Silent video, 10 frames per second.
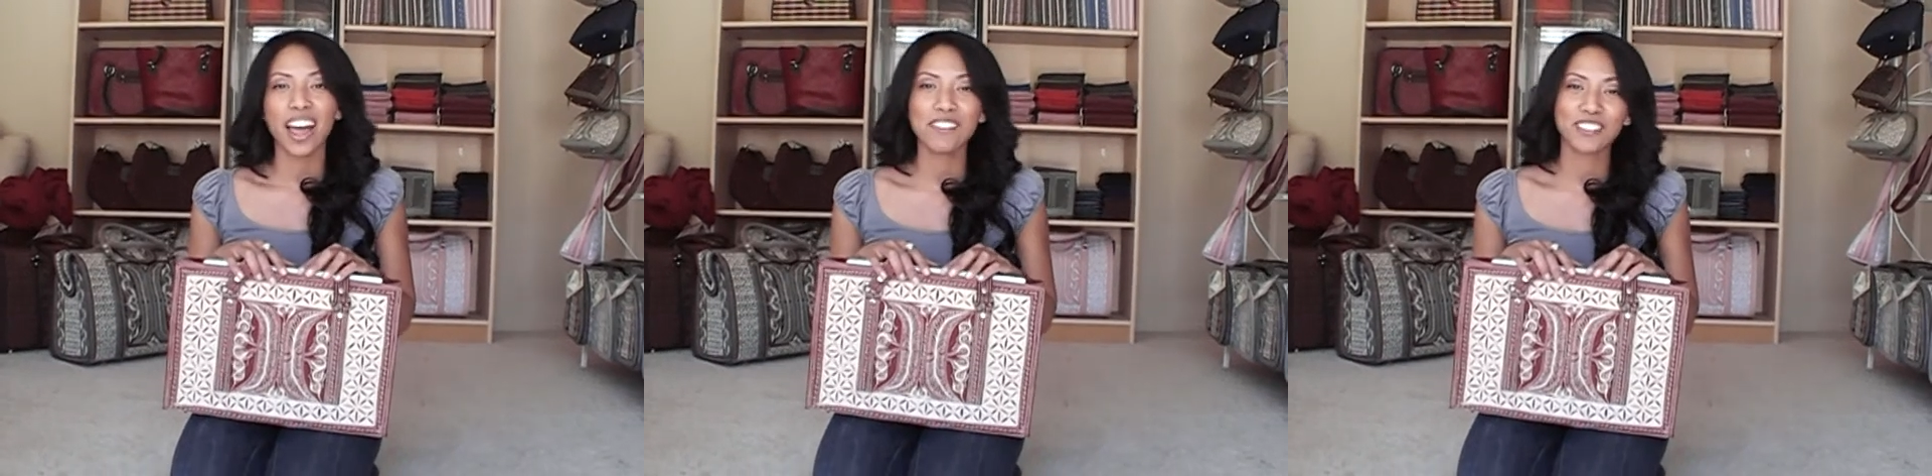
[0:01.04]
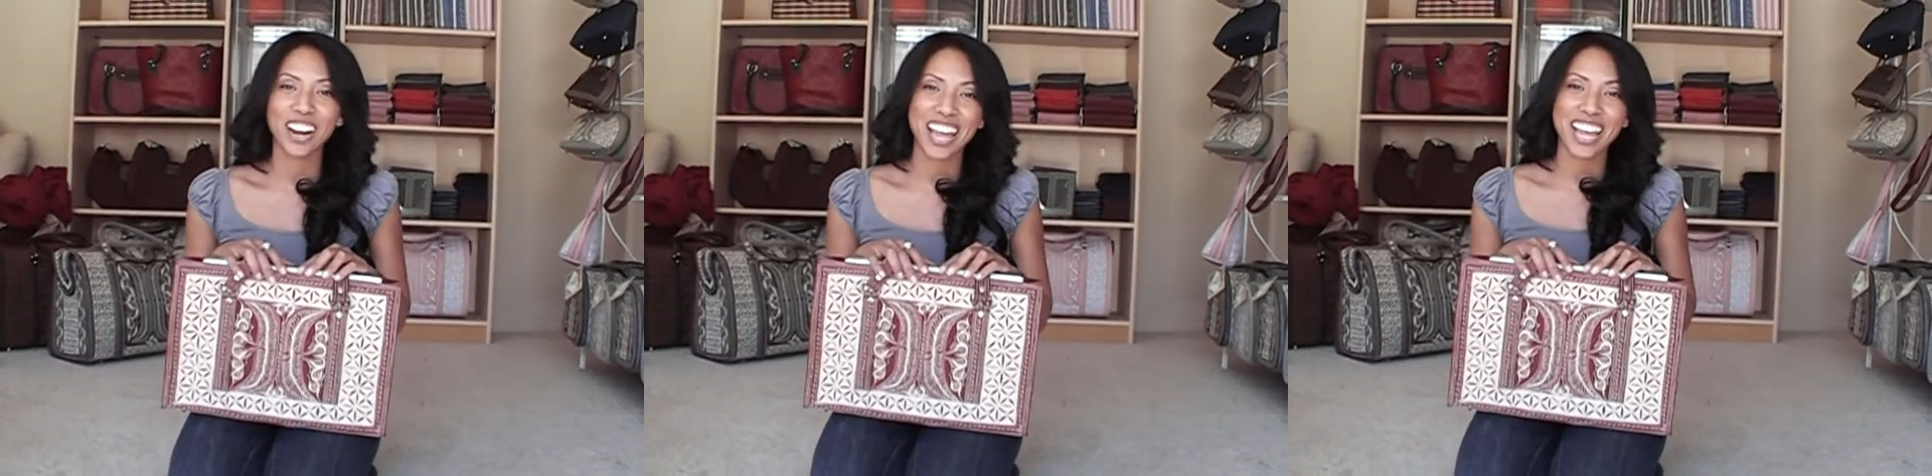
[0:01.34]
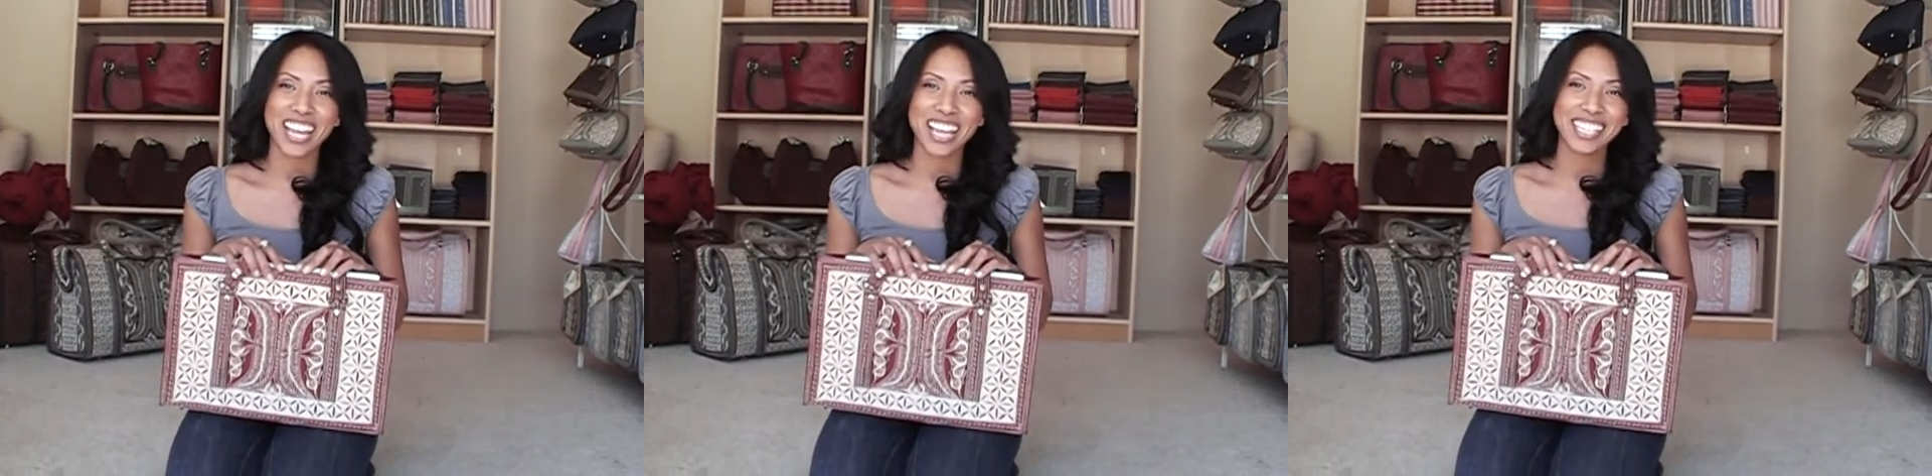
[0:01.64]
Hi
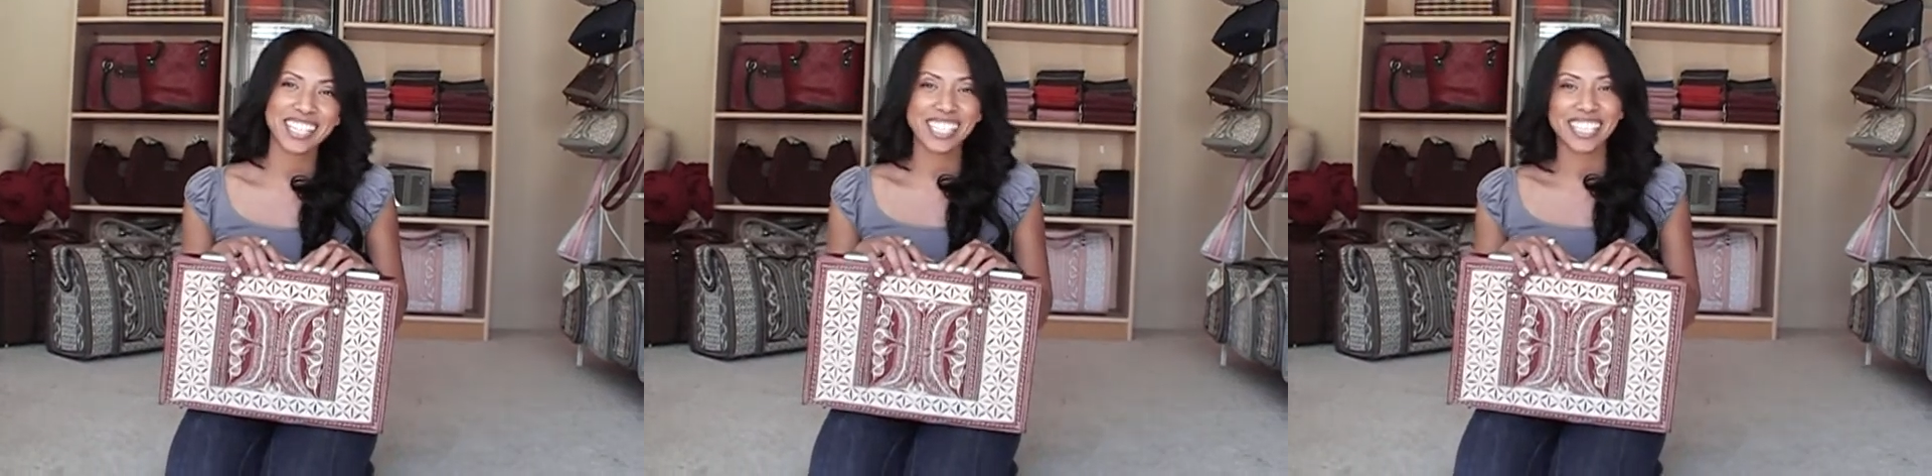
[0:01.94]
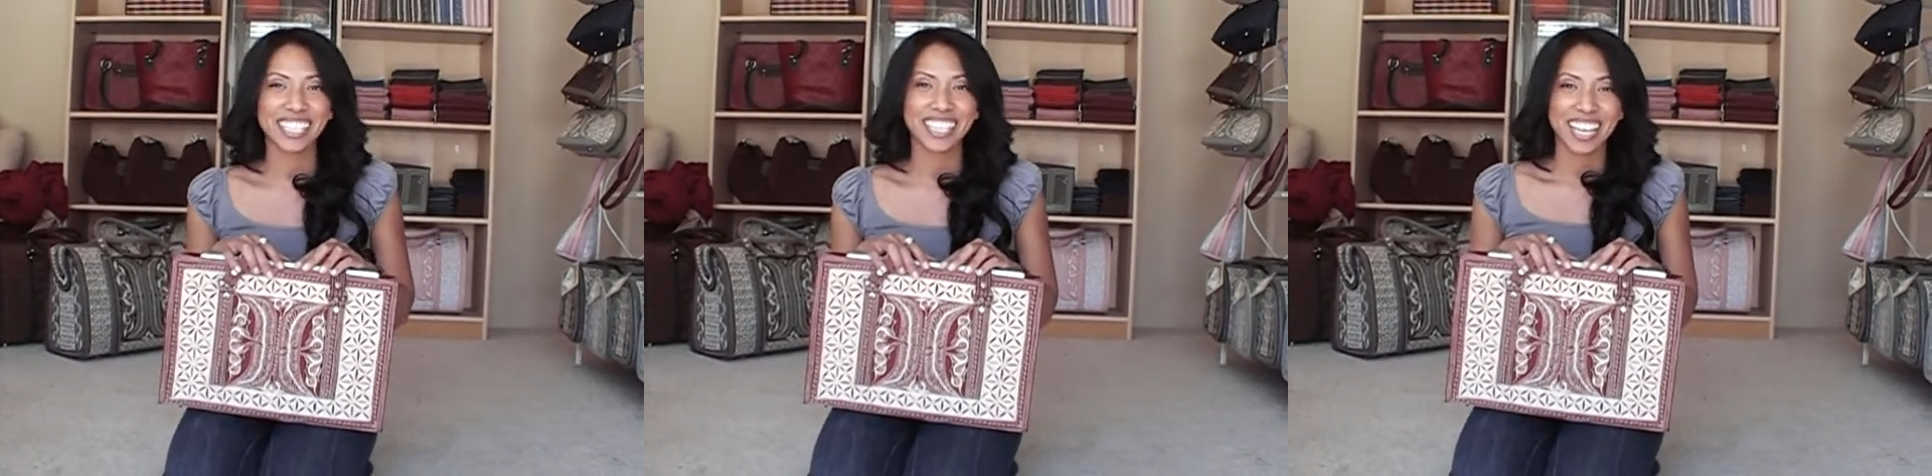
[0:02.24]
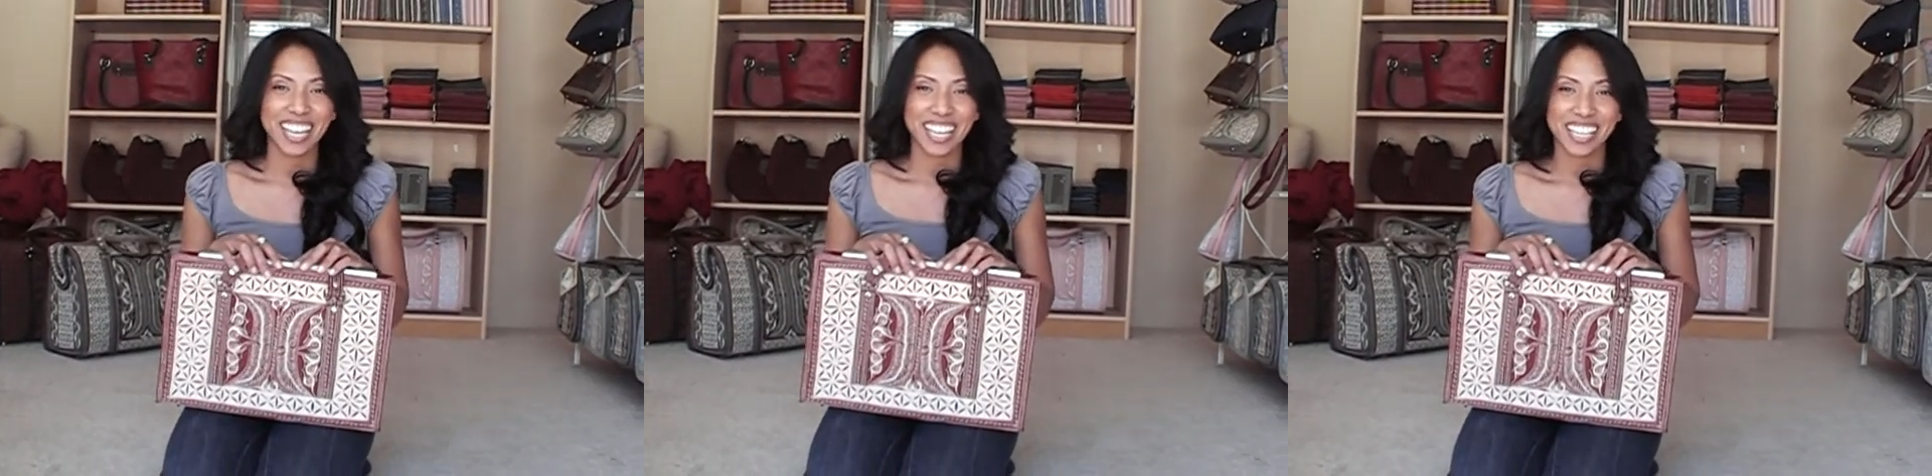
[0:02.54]
friends!
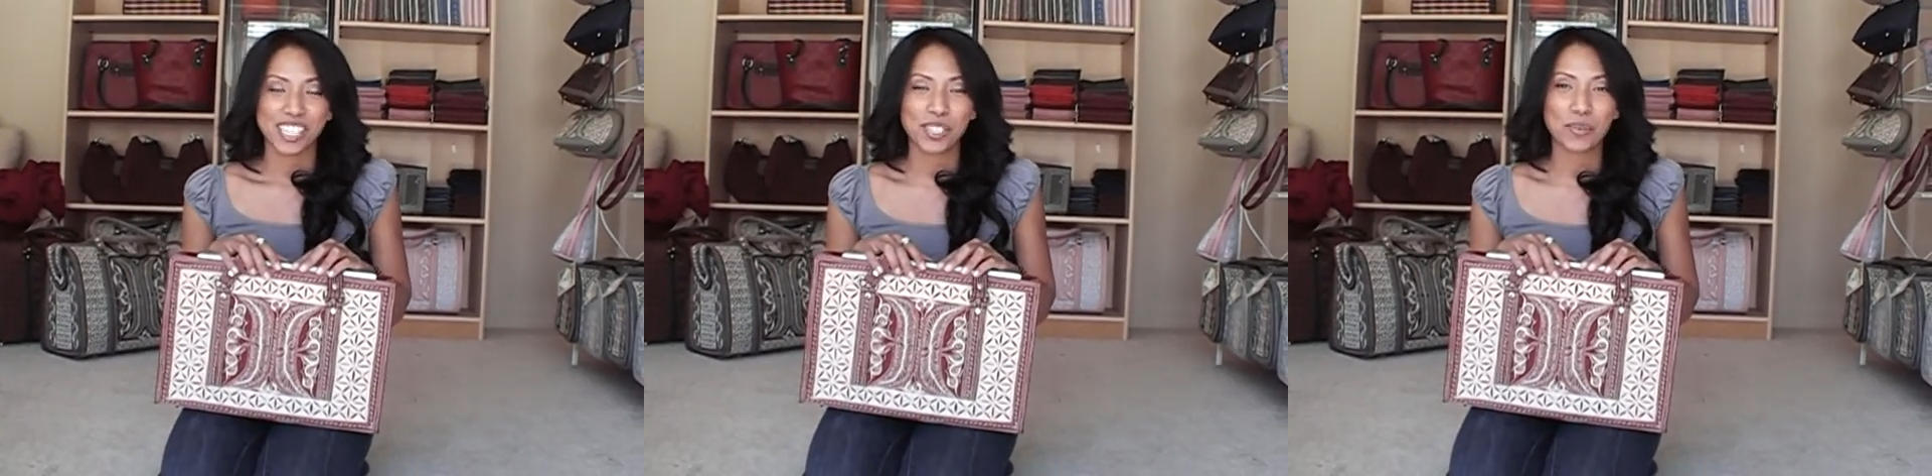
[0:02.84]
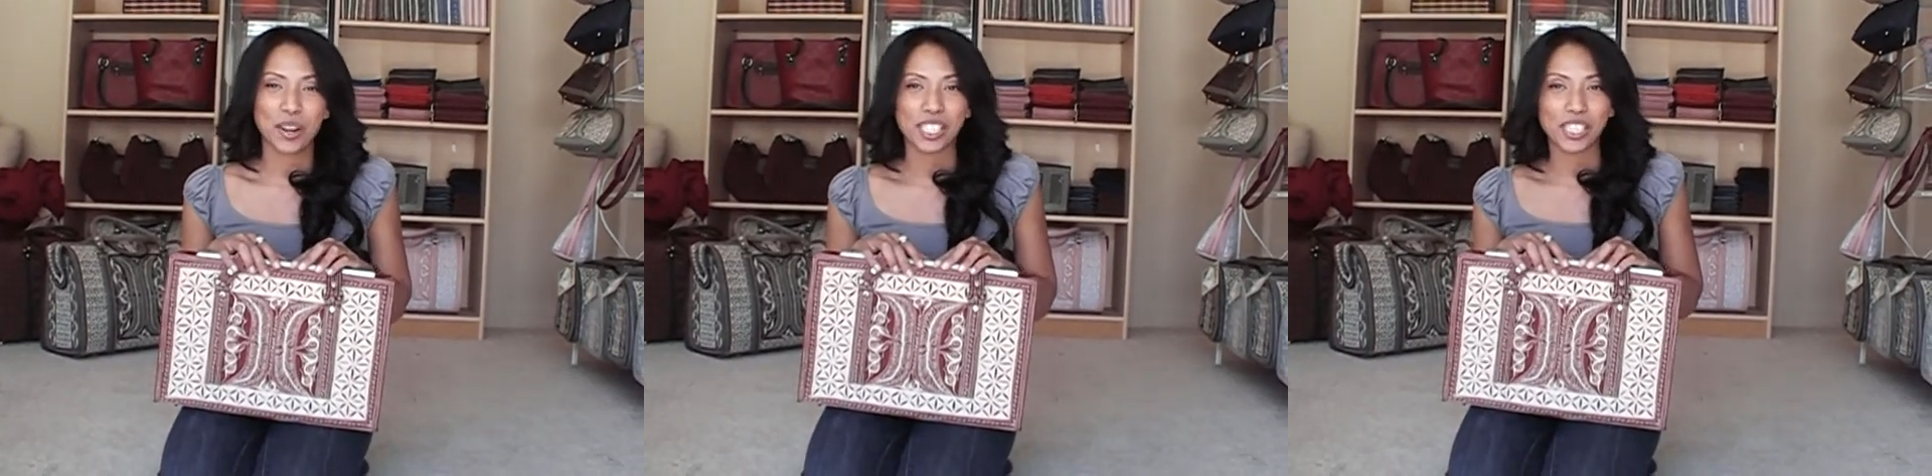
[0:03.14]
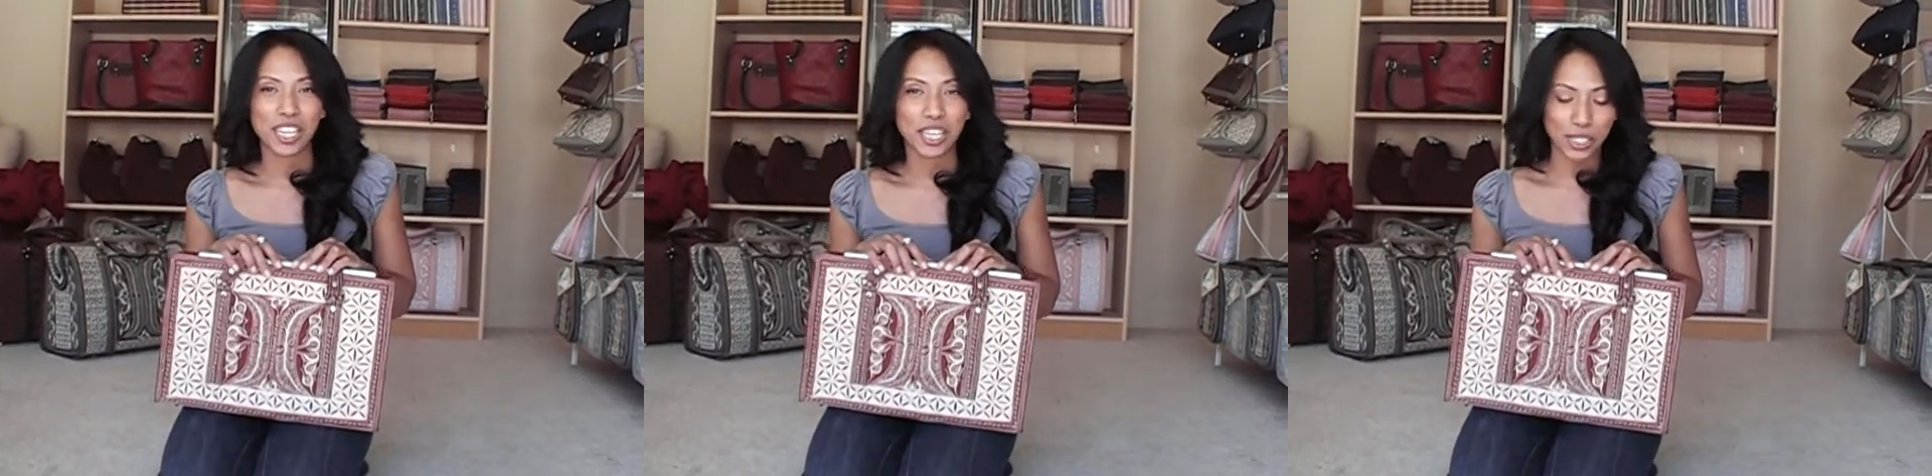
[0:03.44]
Just wanted
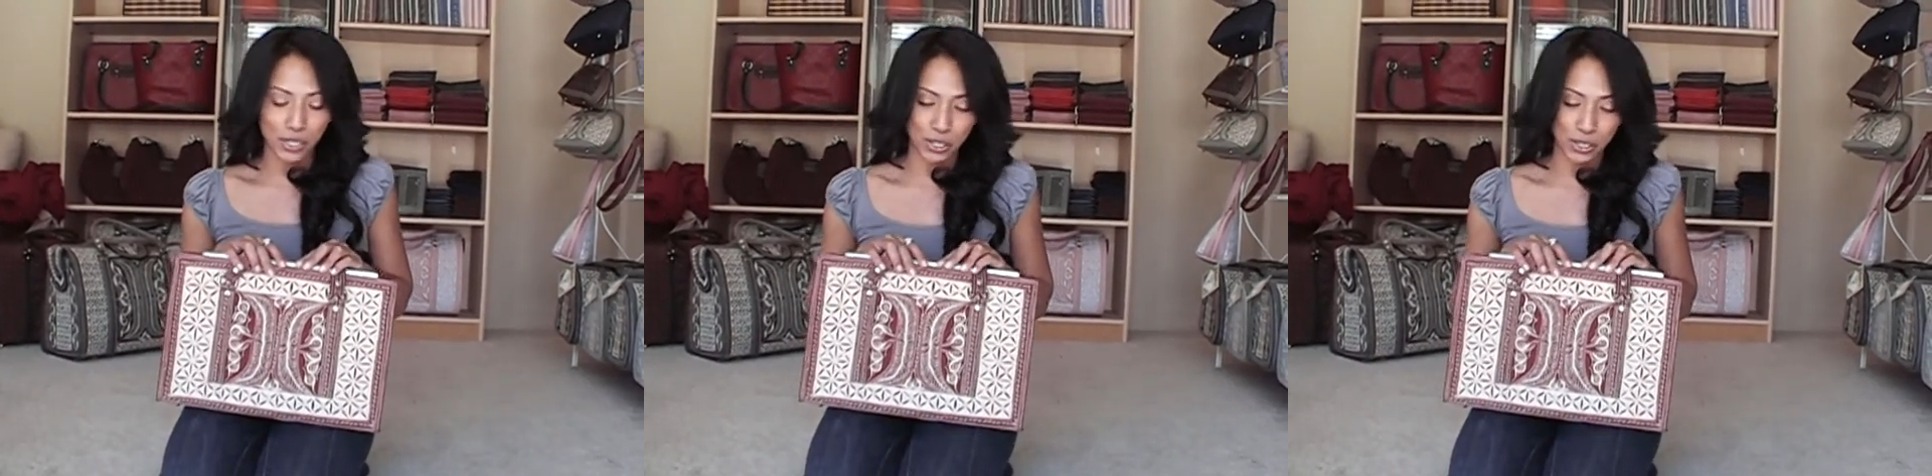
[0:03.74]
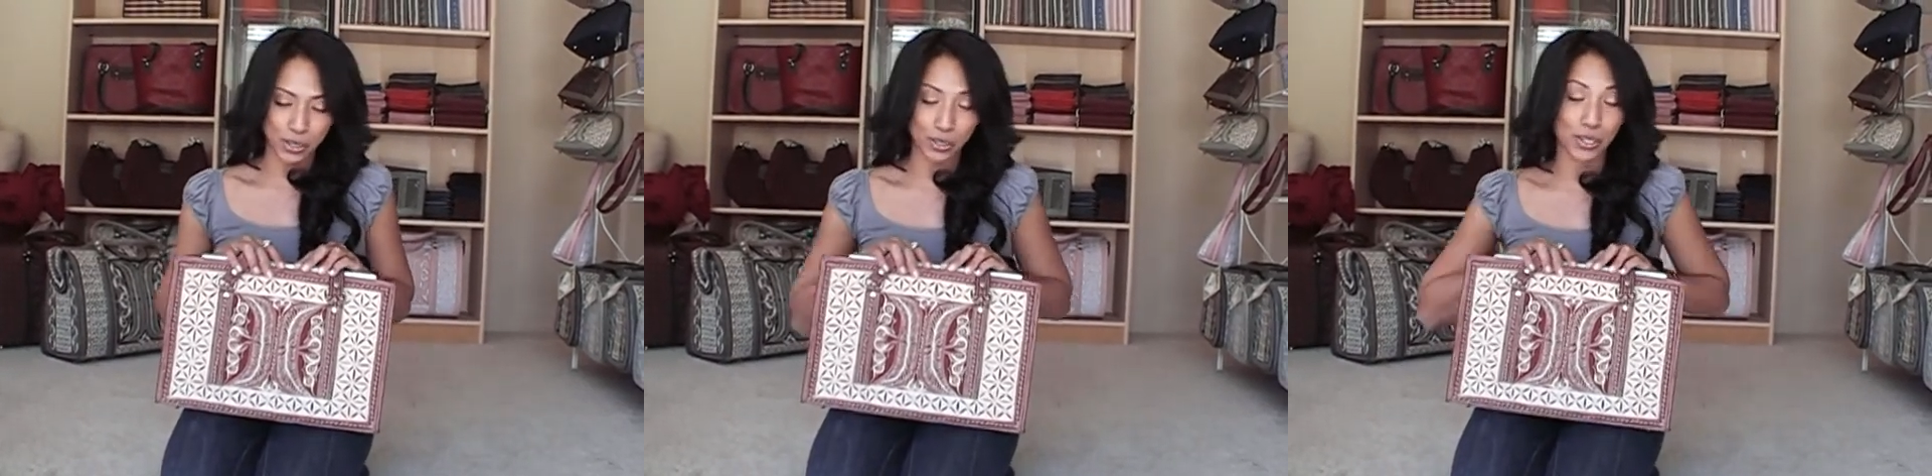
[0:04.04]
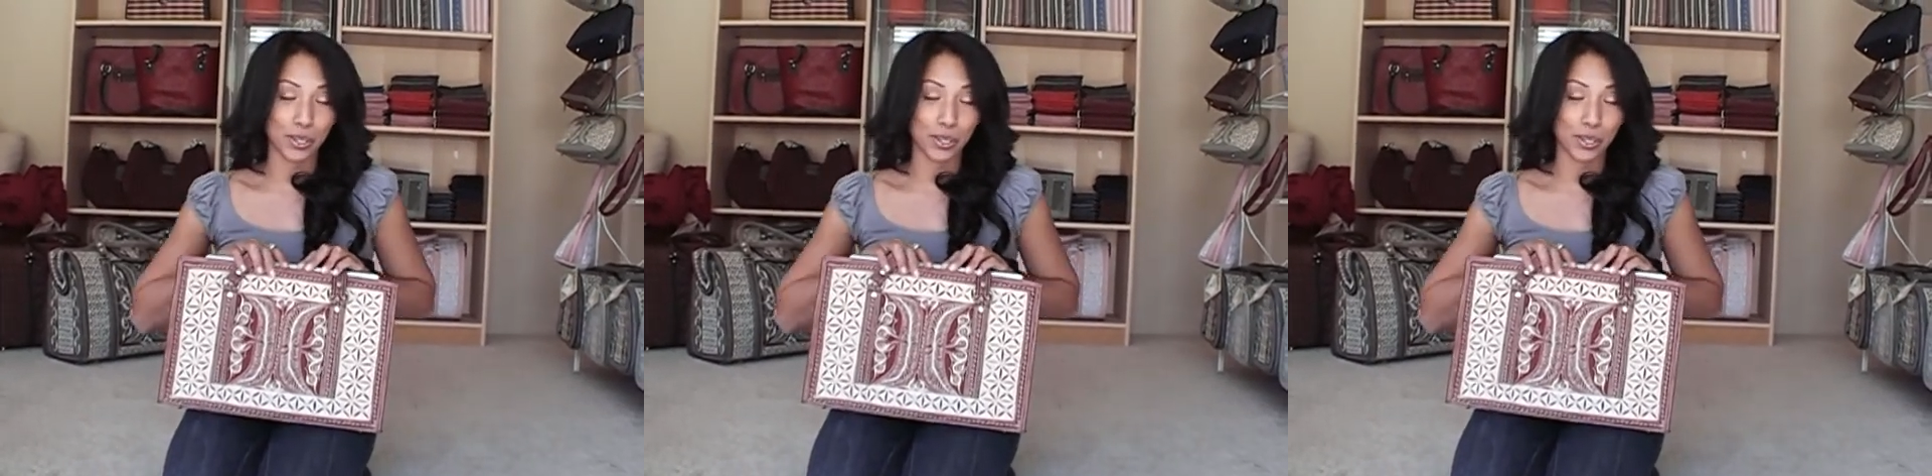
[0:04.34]
to introduce you